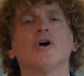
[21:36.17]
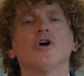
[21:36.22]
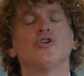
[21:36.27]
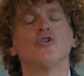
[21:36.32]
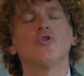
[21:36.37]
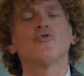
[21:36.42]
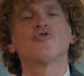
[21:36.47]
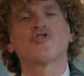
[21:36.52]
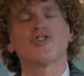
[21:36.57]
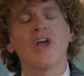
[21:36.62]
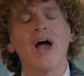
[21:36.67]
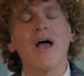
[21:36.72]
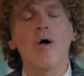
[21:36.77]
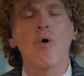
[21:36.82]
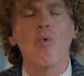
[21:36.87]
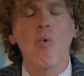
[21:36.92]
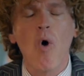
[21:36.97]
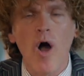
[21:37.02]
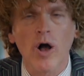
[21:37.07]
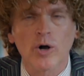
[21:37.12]
you
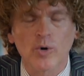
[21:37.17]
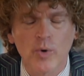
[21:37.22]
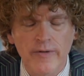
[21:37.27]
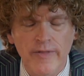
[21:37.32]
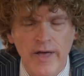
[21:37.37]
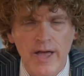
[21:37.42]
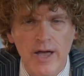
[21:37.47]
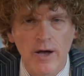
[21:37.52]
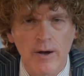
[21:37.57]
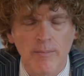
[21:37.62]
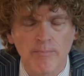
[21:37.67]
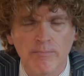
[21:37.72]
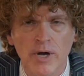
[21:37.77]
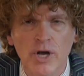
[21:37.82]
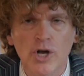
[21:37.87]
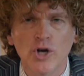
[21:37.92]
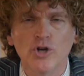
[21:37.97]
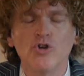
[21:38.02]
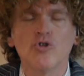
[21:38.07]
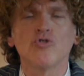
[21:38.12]
shall walk with him
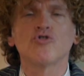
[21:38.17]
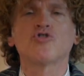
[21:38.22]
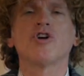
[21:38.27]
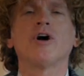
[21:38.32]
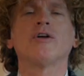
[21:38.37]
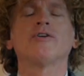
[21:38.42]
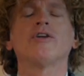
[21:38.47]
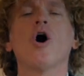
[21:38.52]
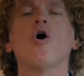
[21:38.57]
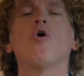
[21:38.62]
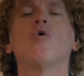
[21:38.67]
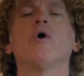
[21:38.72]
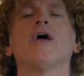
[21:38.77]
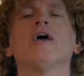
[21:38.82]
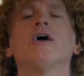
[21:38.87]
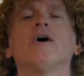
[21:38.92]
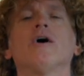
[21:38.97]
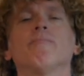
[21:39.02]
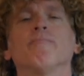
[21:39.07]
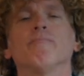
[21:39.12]
you shall know
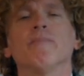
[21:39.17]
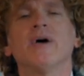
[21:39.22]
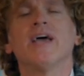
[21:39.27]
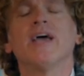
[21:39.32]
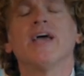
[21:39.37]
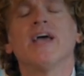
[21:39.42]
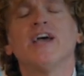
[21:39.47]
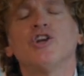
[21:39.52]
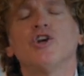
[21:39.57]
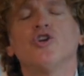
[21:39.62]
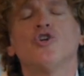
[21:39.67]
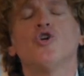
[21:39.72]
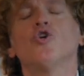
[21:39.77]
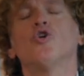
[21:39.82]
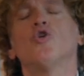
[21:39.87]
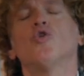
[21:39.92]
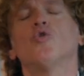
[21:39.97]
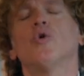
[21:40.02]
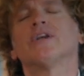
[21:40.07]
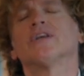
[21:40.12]
him in a
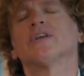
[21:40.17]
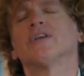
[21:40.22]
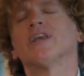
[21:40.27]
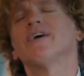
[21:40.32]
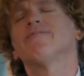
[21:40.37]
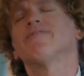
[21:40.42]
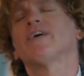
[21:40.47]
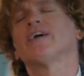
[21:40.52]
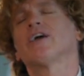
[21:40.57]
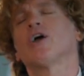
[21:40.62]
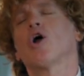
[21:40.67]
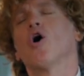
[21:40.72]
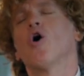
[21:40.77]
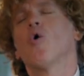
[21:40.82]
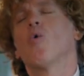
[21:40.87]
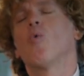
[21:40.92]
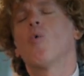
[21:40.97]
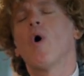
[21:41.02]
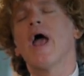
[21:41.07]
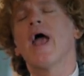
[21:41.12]
new and living
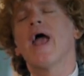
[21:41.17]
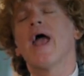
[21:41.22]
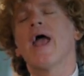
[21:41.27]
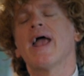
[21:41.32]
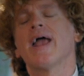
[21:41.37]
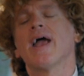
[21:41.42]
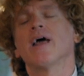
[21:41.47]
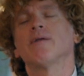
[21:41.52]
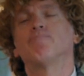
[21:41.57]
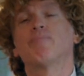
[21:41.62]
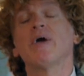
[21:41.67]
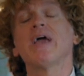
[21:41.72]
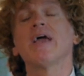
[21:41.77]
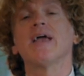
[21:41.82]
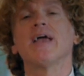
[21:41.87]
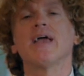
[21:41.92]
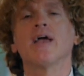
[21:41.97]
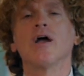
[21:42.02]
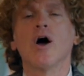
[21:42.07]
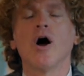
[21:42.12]
way and
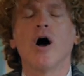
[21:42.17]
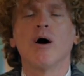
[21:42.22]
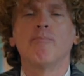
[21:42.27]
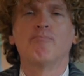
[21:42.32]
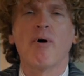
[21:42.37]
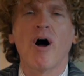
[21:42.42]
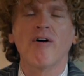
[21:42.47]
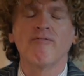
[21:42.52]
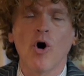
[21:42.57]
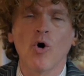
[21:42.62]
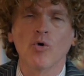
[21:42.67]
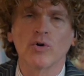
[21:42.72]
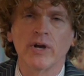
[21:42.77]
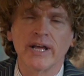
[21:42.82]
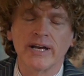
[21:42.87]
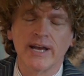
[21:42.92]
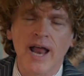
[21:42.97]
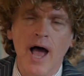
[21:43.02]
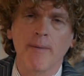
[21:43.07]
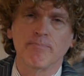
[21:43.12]
be above
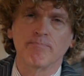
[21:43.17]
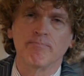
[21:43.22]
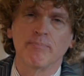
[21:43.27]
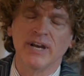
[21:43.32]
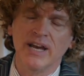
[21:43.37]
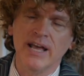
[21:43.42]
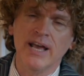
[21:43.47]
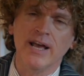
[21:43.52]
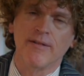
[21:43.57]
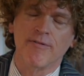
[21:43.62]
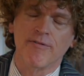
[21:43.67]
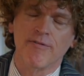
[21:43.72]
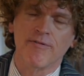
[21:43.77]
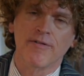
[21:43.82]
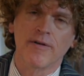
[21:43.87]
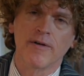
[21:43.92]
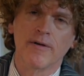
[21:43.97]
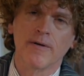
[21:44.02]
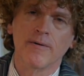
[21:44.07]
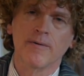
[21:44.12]
only not
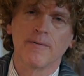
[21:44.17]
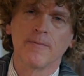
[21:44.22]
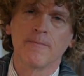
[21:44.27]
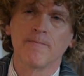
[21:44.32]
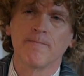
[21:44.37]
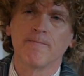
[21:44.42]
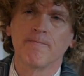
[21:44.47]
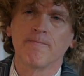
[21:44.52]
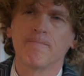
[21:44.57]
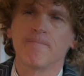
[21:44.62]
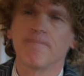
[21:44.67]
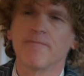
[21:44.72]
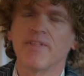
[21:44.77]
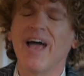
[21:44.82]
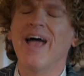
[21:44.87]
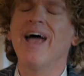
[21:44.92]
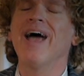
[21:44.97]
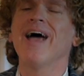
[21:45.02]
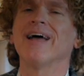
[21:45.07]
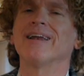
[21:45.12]
beneath the
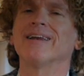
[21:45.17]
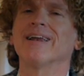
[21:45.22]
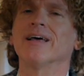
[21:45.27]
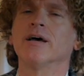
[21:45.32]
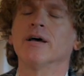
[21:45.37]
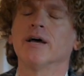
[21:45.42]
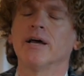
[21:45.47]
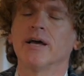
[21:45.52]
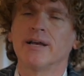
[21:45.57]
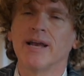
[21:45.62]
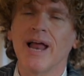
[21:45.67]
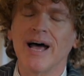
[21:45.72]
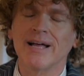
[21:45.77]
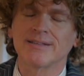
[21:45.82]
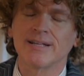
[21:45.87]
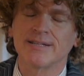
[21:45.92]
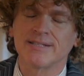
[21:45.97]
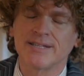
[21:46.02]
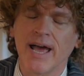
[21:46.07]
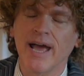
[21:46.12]
head and not
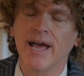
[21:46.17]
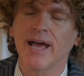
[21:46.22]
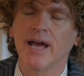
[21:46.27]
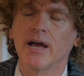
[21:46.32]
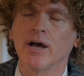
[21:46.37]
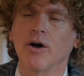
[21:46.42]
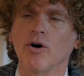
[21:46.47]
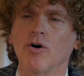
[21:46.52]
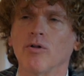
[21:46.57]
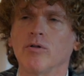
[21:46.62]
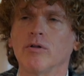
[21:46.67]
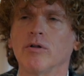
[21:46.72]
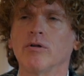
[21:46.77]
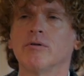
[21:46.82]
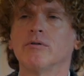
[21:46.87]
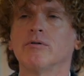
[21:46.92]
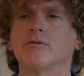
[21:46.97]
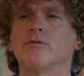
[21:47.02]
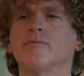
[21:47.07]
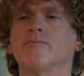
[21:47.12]
the tail
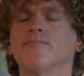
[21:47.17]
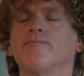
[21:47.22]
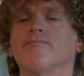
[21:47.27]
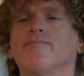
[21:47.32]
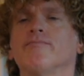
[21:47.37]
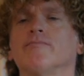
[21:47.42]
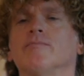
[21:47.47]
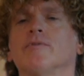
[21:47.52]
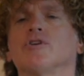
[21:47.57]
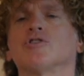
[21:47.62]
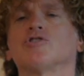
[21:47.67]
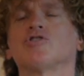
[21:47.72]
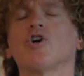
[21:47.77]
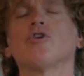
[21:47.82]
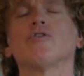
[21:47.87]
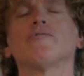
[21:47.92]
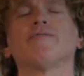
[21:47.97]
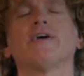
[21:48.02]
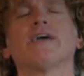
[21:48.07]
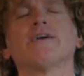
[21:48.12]

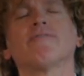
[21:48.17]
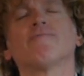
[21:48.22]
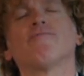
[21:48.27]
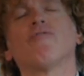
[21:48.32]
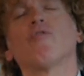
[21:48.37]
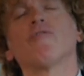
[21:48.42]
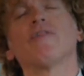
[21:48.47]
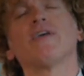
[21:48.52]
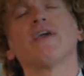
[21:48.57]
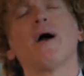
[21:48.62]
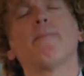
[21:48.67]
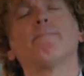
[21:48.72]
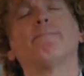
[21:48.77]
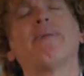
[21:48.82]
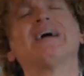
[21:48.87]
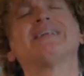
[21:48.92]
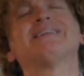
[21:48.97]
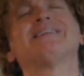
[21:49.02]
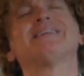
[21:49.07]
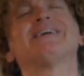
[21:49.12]
serving for the
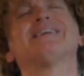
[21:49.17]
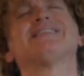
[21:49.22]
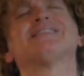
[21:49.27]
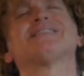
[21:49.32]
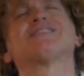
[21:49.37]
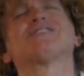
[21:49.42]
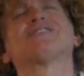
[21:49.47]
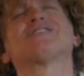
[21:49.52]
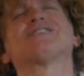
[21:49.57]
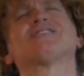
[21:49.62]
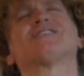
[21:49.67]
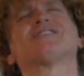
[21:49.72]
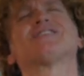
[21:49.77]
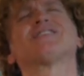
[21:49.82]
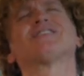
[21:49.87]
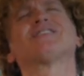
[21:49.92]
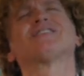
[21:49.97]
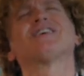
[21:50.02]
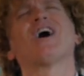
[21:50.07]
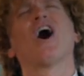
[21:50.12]
abundance
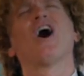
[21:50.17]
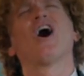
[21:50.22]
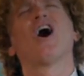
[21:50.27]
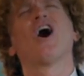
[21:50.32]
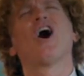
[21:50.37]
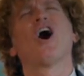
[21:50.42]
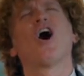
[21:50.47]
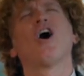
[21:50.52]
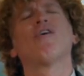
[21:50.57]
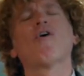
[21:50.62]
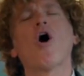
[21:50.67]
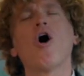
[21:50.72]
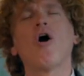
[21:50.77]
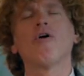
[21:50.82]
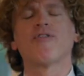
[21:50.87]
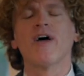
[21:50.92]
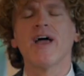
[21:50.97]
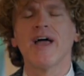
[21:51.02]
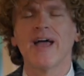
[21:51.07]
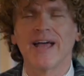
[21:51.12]
of
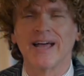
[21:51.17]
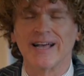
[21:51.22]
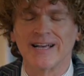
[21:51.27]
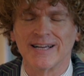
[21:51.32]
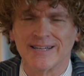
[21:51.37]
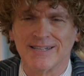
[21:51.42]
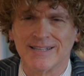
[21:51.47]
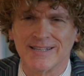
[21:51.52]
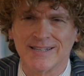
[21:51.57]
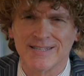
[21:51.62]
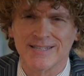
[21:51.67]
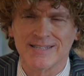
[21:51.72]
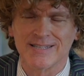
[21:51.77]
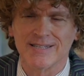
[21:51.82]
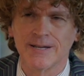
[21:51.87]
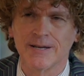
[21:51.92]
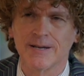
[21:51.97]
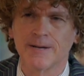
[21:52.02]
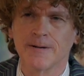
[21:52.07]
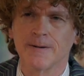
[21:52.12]
all things